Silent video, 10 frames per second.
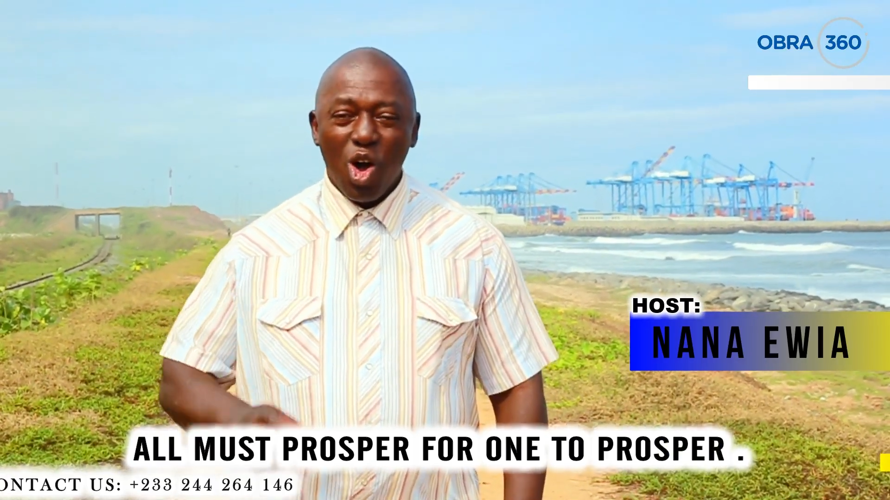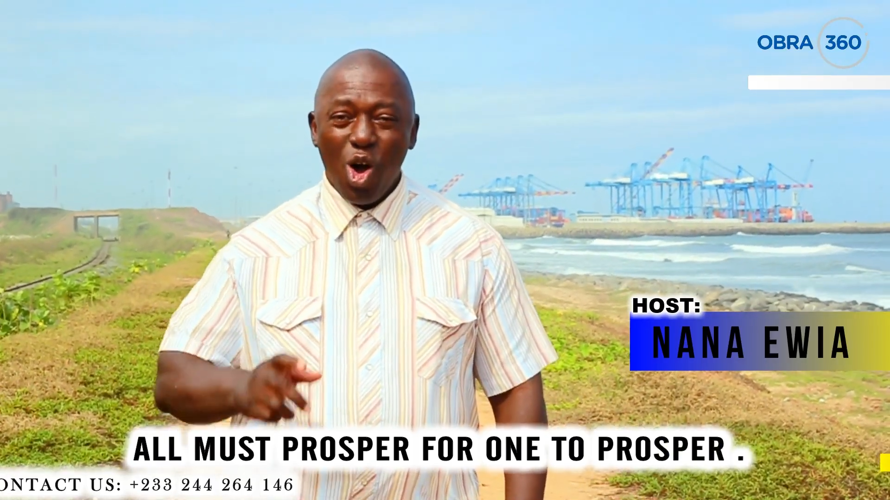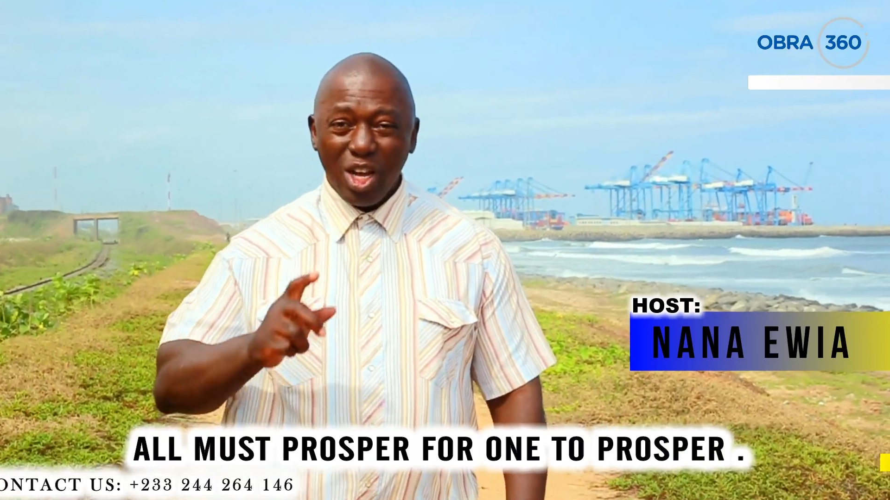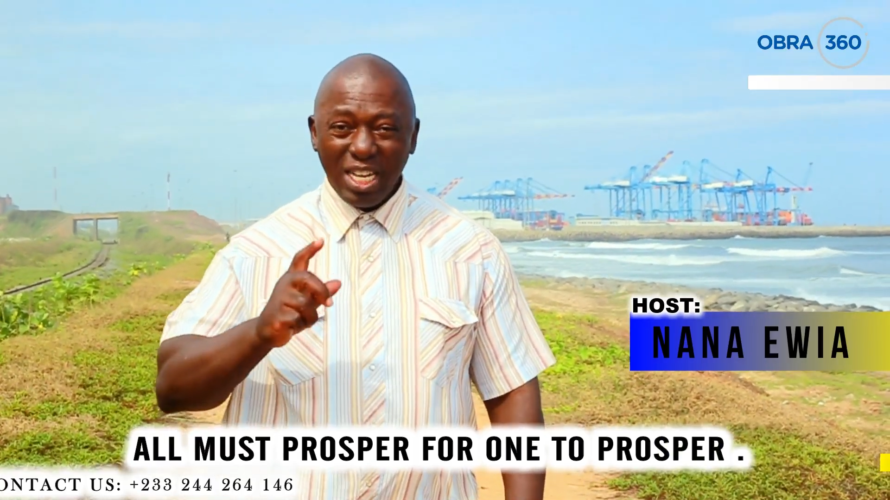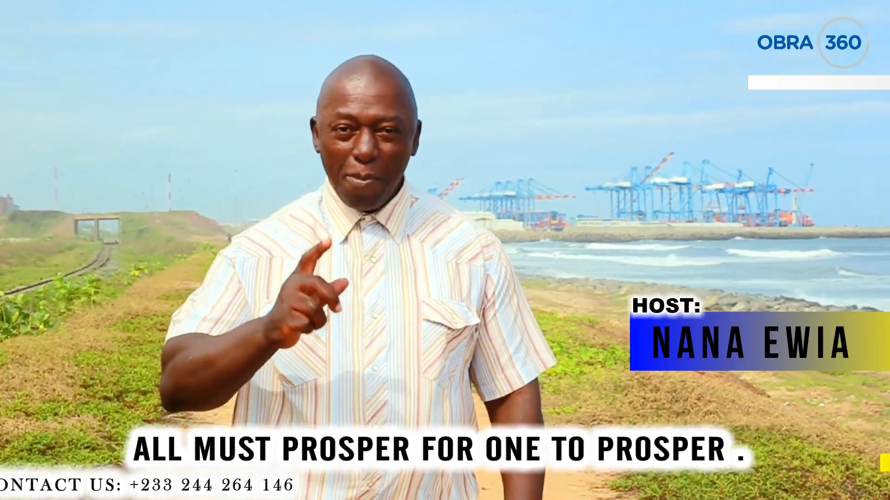
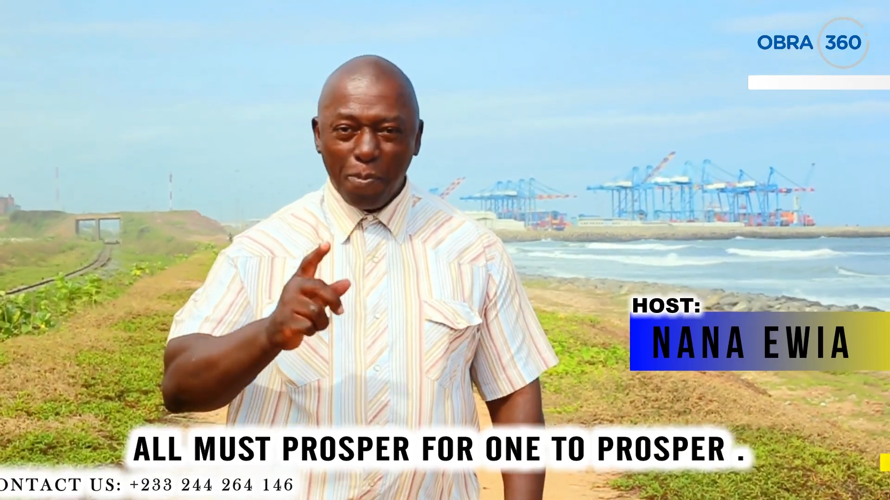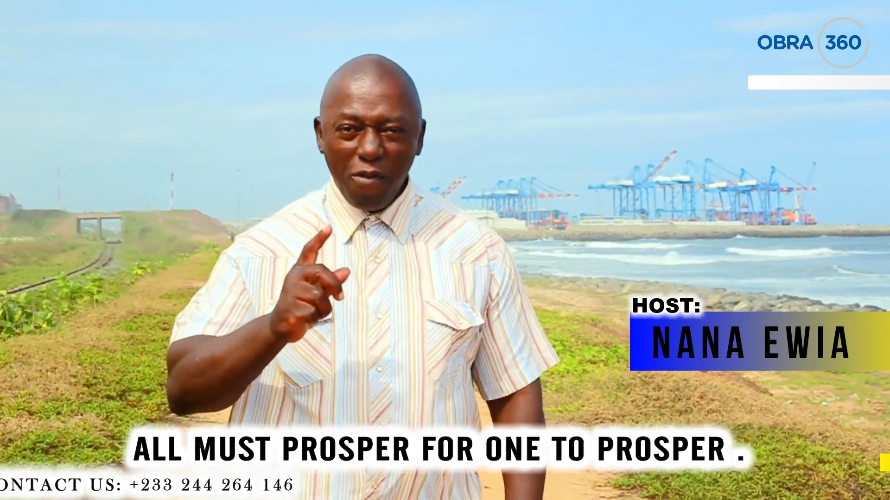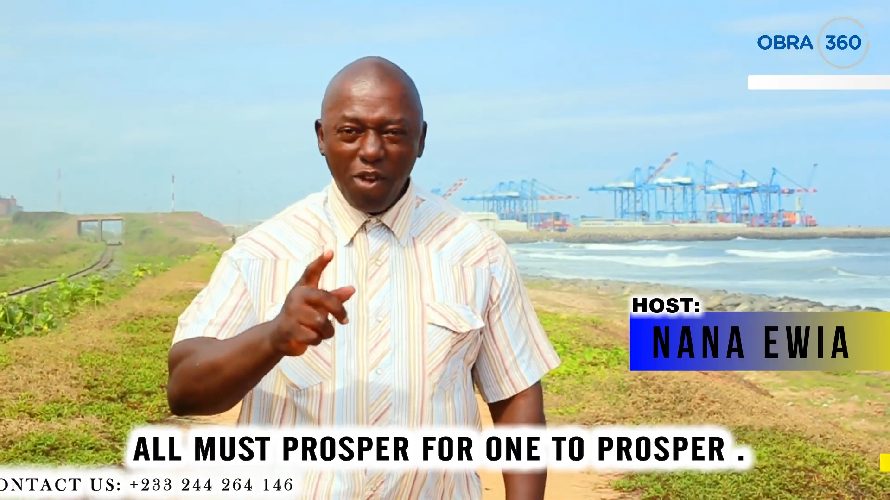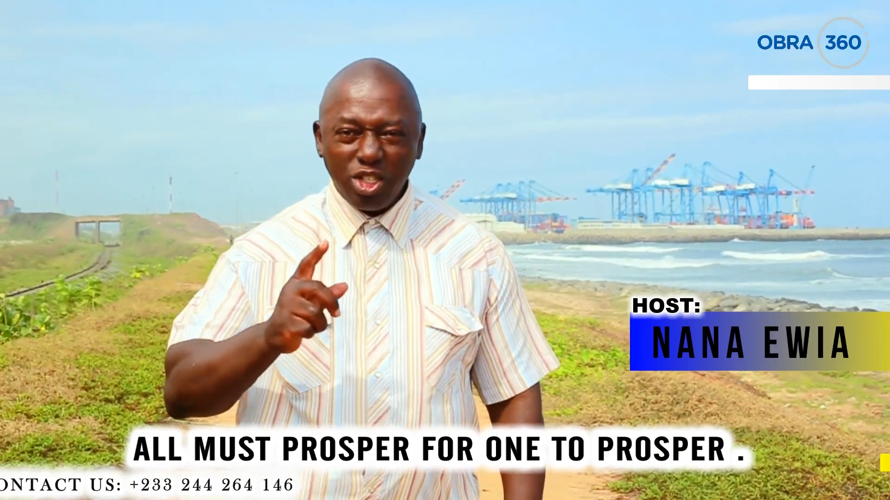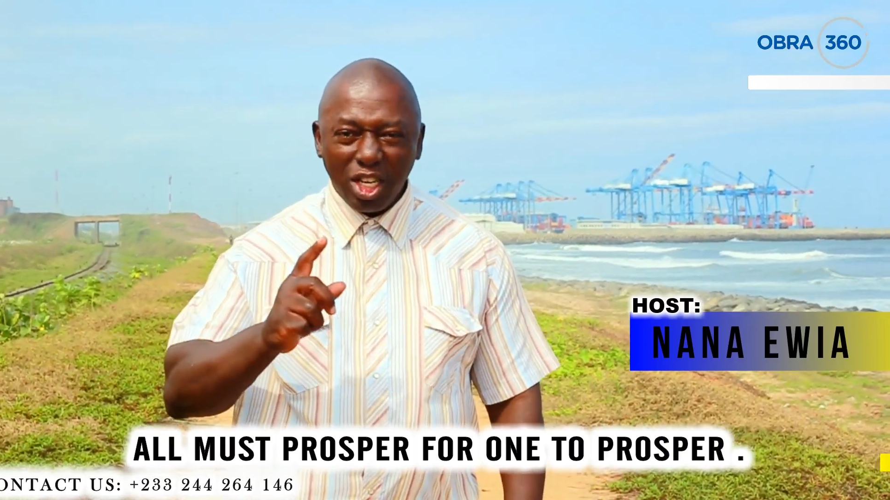On a
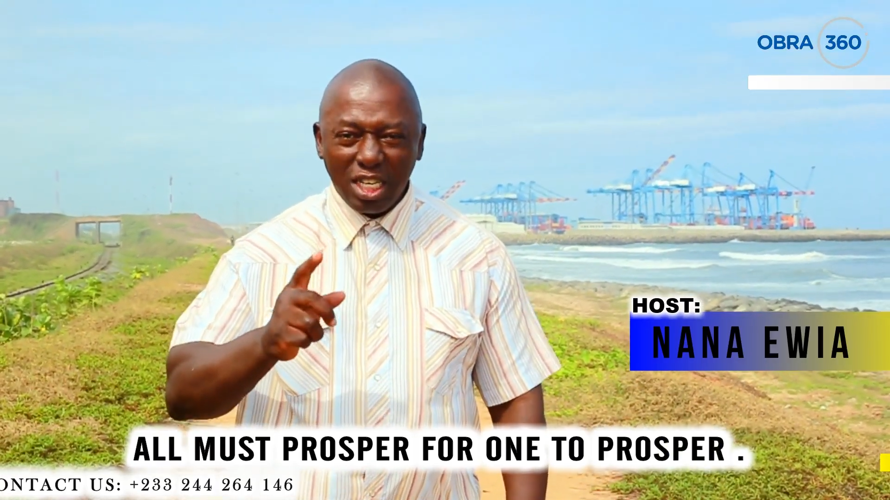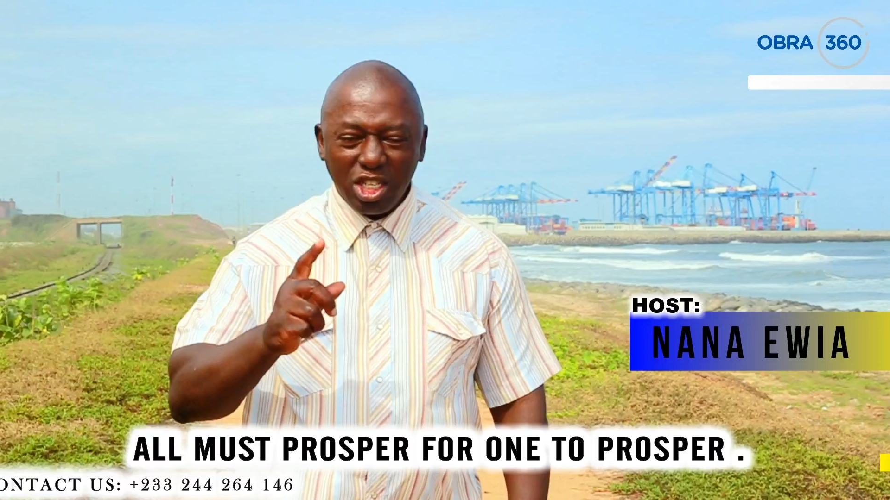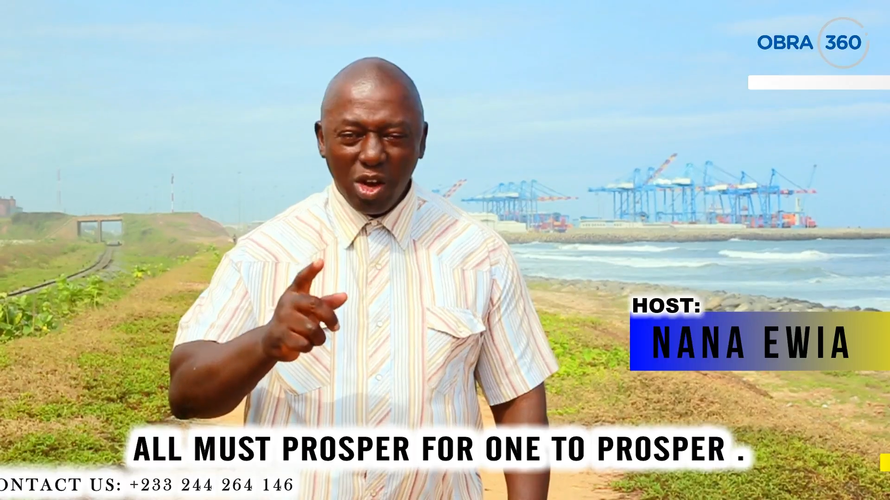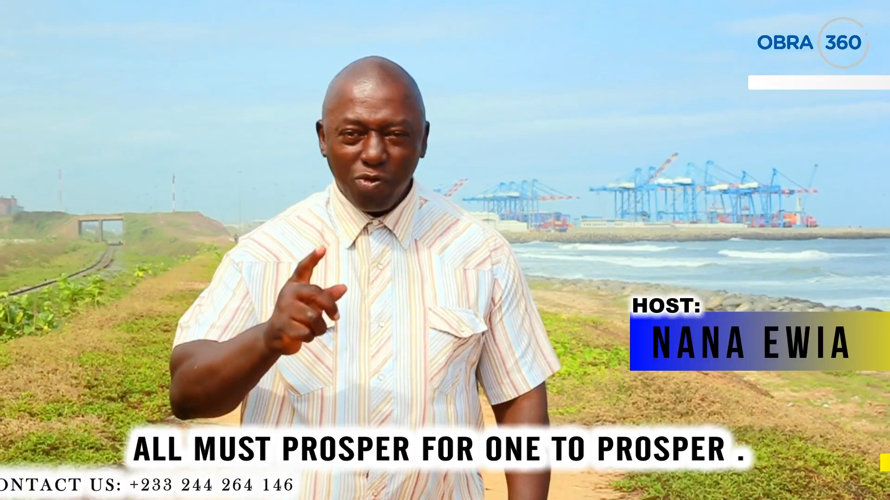previous edition